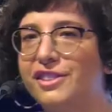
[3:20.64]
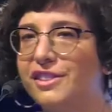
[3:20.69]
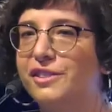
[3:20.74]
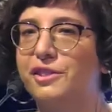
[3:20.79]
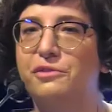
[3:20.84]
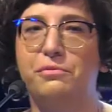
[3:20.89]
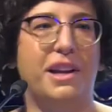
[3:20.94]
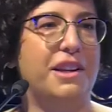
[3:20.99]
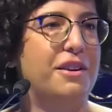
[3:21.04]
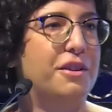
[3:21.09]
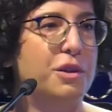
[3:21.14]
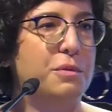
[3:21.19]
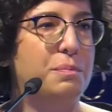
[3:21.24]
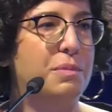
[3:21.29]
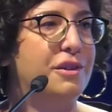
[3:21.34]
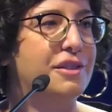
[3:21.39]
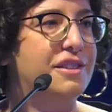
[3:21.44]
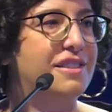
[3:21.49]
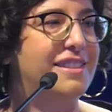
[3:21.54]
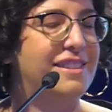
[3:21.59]
just a regular
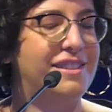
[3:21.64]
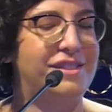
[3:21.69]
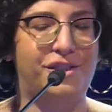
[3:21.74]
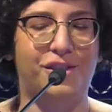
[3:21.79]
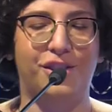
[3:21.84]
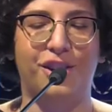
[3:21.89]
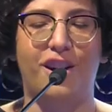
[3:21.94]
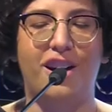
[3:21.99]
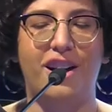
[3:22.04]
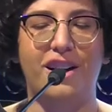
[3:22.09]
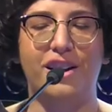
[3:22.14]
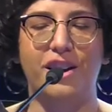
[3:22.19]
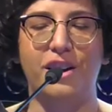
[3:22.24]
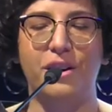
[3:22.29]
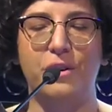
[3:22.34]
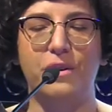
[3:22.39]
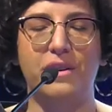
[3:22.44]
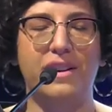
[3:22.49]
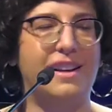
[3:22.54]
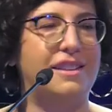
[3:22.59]
person in
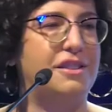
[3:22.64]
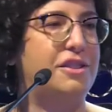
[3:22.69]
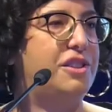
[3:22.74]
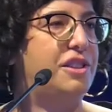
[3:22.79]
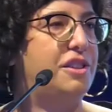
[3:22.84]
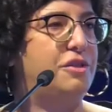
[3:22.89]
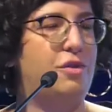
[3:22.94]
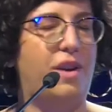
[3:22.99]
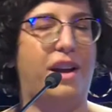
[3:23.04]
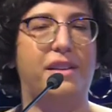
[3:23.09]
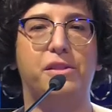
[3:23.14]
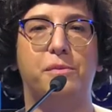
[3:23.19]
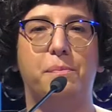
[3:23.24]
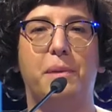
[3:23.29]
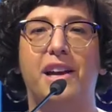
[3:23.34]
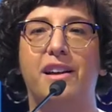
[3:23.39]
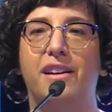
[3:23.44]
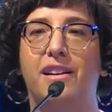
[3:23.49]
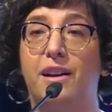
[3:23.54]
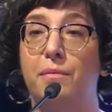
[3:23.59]
Chicago, and she drives
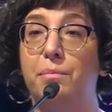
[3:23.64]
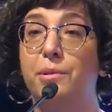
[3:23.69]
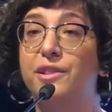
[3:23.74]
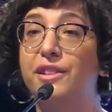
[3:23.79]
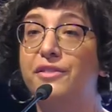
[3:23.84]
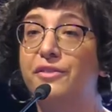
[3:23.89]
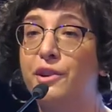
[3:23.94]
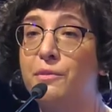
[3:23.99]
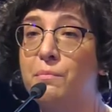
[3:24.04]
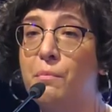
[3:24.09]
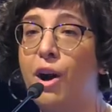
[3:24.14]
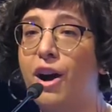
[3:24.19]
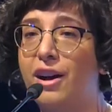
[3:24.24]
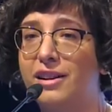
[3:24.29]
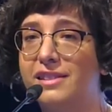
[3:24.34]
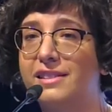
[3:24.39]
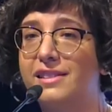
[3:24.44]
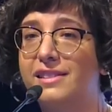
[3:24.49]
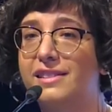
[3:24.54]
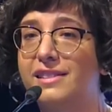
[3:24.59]
by a couple different
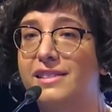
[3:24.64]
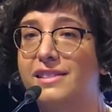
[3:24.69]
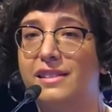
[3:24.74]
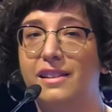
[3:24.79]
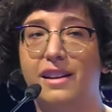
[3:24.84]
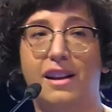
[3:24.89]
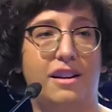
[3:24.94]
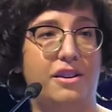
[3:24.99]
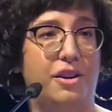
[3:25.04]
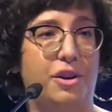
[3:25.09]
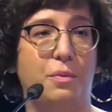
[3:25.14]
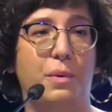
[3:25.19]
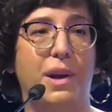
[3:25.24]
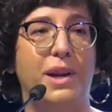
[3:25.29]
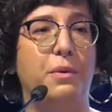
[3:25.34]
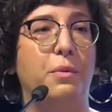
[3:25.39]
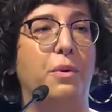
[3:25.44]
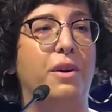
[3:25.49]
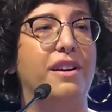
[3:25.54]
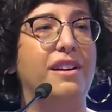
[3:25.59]
mosques on her
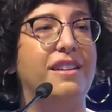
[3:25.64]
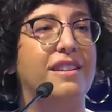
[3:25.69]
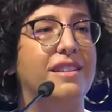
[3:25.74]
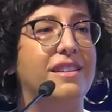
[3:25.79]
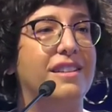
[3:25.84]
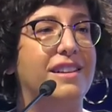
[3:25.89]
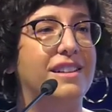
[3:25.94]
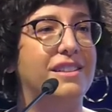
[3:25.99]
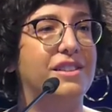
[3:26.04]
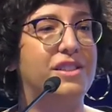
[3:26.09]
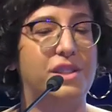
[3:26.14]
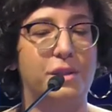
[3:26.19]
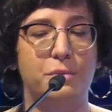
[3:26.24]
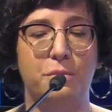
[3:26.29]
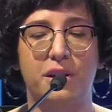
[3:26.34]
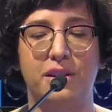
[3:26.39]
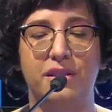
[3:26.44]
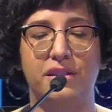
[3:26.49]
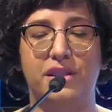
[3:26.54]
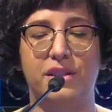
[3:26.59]
way to work. And she
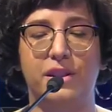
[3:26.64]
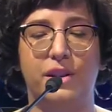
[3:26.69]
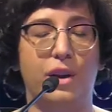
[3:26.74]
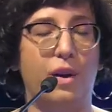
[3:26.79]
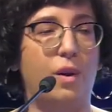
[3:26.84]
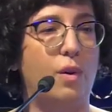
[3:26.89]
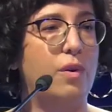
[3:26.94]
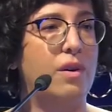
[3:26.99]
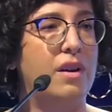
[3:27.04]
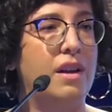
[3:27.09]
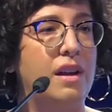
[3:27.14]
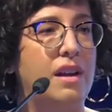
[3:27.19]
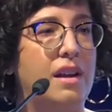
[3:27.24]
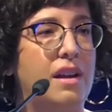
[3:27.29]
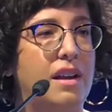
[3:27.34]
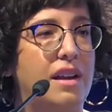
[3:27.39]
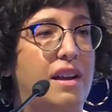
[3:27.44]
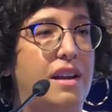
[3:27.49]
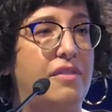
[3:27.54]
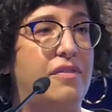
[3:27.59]
wanted to know
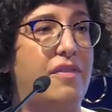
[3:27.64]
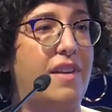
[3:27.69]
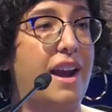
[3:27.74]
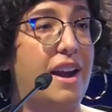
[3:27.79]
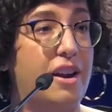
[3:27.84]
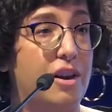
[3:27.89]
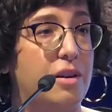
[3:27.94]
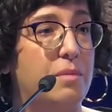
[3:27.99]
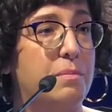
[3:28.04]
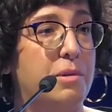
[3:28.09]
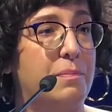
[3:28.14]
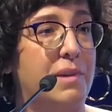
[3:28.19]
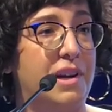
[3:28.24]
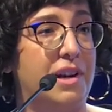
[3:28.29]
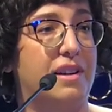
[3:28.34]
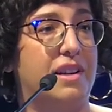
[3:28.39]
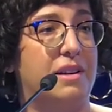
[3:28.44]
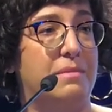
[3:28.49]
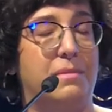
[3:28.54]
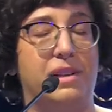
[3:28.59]
if Arab
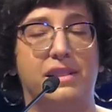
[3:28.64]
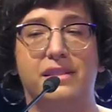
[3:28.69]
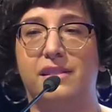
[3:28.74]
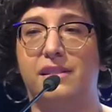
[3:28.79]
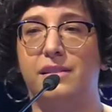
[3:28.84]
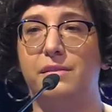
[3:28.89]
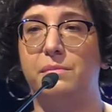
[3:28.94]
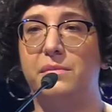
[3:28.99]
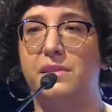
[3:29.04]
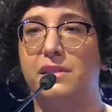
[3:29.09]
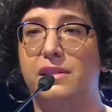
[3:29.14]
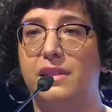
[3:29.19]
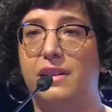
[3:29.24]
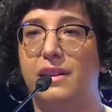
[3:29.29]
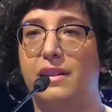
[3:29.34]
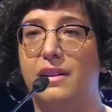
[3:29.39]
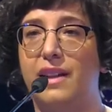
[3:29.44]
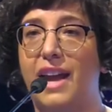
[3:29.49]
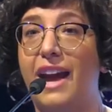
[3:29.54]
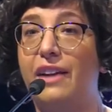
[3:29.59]
American Muslims
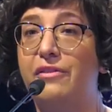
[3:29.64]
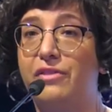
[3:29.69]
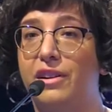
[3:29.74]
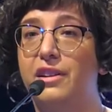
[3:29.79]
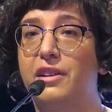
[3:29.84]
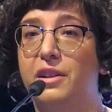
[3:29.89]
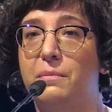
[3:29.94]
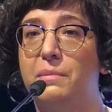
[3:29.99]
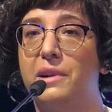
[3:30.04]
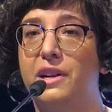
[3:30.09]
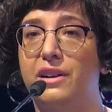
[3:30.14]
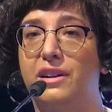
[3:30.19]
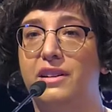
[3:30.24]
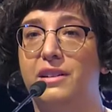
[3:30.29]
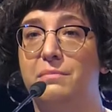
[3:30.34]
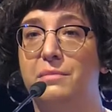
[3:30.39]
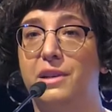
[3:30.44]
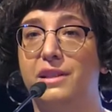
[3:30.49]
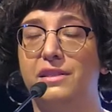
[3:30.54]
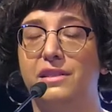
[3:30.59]
and African
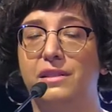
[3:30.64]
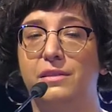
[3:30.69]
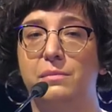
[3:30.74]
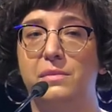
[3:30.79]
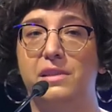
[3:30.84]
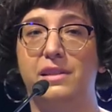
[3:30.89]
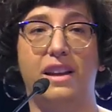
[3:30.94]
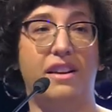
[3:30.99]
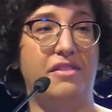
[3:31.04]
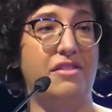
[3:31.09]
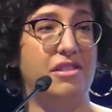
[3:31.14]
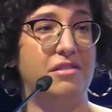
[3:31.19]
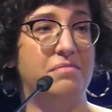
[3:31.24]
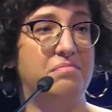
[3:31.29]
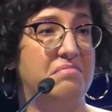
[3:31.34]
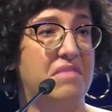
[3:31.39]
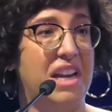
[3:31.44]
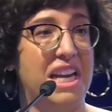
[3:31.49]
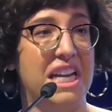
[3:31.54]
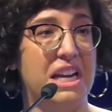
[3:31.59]
American Muslims ever
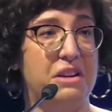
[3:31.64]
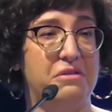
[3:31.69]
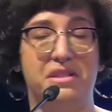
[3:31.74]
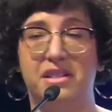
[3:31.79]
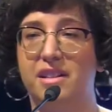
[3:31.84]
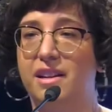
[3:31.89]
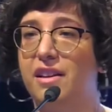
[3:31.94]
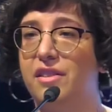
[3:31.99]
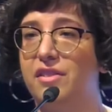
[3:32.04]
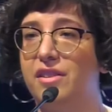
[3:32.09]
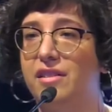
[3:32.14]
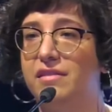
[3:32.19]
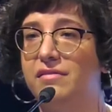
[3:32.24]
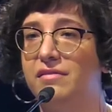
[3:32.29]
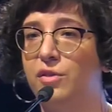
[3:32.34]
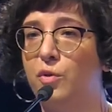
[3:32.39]
hang out together?